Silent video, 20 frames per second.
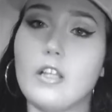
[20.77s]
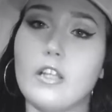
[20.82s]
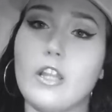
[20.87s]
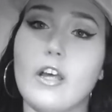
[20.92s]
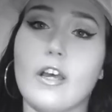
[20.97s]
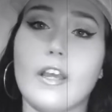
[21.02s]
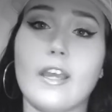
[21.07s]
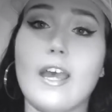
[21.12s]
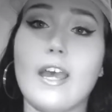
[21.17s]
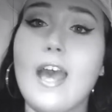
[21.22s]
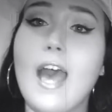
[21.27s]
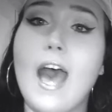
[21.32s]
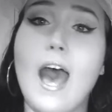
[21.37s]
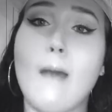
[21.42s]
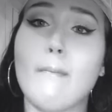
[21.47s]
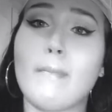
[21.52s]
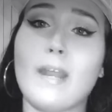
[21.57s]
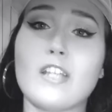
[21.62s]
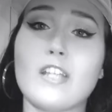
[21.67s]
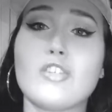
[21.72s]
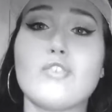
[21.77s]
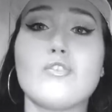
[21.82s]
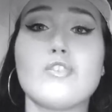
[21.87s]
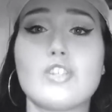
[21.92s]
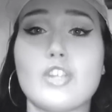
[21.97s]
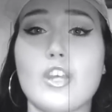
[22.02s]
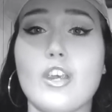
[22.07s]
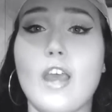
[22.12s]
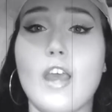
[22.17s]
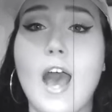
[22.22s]
Look, I'm not too
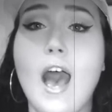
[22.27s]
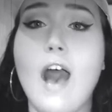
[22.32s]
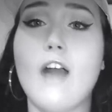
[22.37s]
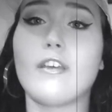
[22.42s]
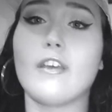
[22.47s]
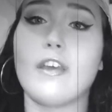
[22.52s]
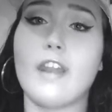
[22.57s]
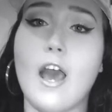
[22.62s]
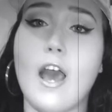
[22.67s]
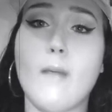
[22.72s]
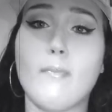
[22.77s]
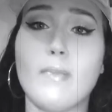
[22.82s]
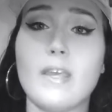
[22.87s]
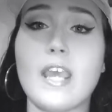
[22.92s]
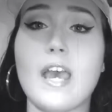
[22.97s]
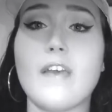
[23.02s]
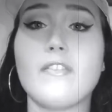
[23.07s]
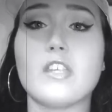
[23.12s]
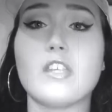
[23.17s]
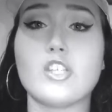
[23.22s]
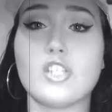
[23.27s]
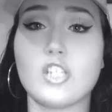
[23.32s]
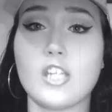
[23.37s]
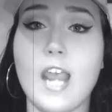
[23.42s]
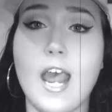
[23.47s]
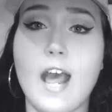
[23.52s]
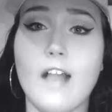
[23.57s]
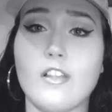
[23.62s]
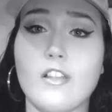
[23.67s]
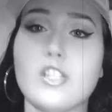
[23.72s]
sure how good I'll be at this
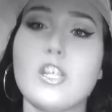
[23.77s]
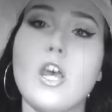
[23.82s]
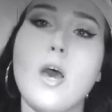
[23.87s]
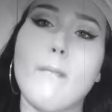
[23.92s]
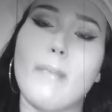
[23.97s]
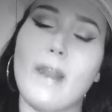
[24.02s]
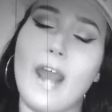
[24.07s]
challenge,